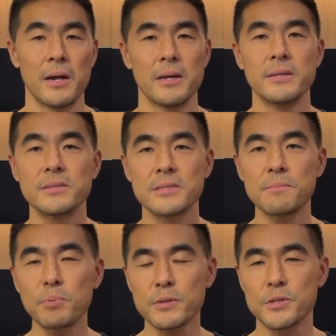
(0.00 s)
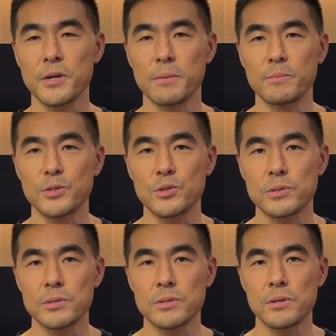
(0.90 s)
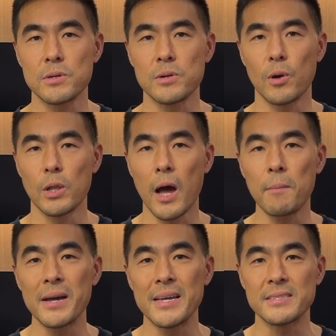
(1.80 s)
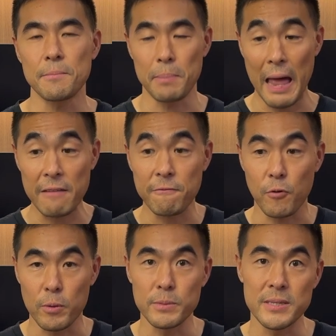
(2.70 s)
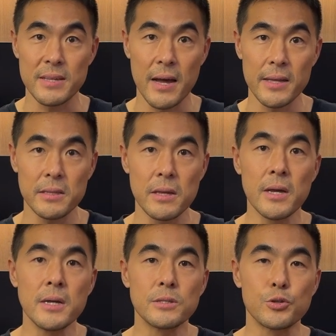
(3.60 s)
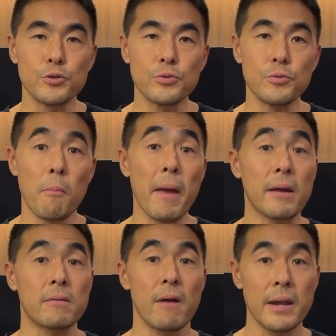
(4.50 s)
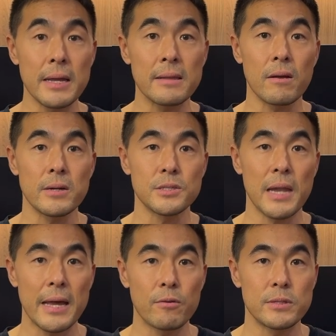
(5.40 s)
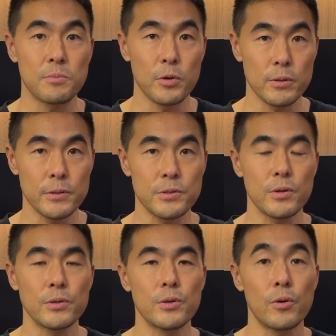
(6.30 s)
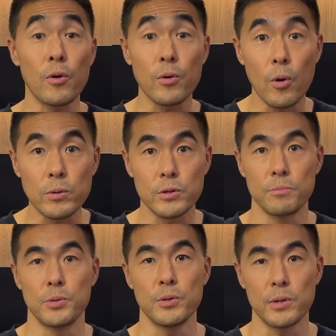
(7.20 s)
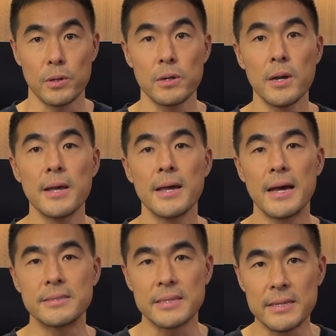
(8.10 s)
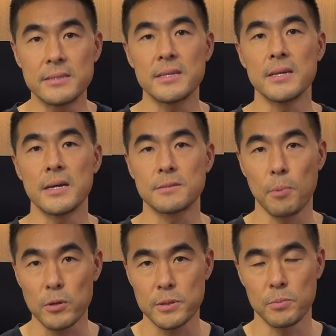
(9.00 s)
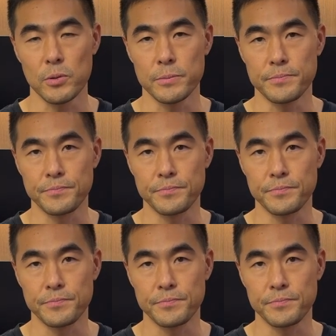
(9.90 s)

In simple terms, Ollama is a platform designed to make running large language models on your own computer as easy as possible.